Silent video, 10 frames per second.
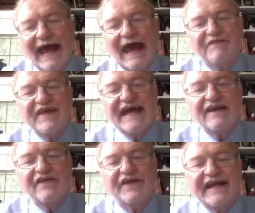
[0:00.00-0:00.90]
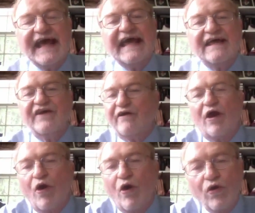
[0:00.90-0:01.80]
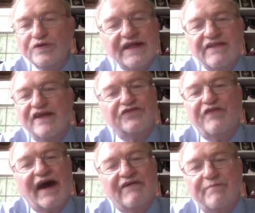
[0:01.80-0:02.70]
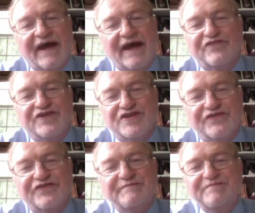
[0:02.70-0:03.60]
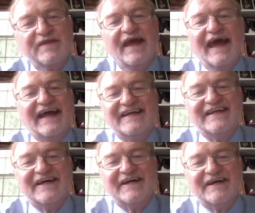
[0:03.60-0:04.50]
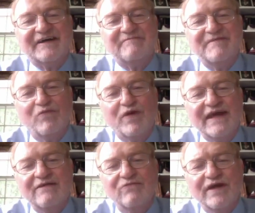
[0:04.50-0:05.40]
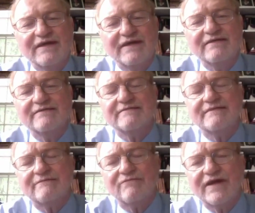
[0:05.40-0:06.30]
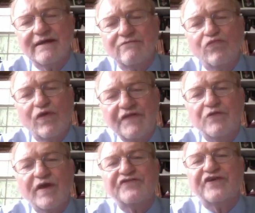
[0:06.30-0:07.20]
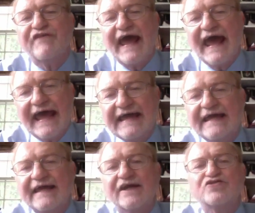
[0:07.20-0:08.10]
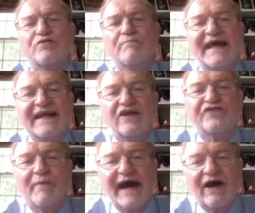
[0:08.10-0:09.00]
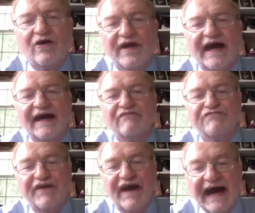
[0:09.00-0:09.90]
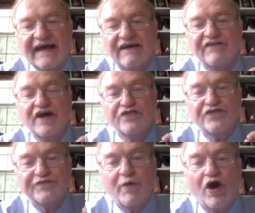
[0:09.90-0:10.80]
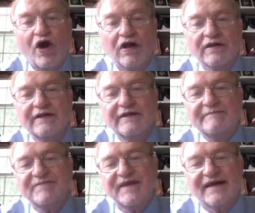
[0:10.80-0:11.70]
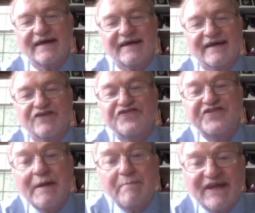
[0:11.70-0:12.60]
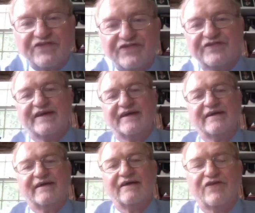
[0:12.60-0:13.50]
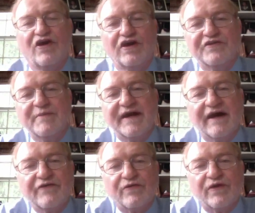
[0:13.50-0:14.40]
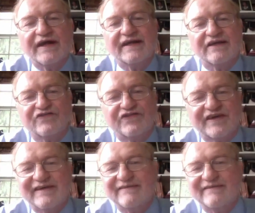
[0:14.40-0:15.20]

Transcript: at the end of the day, there are only these 5 passages. And we run the risk of hanging a tremendous amount on 5 small snippets, I've called them in other writings.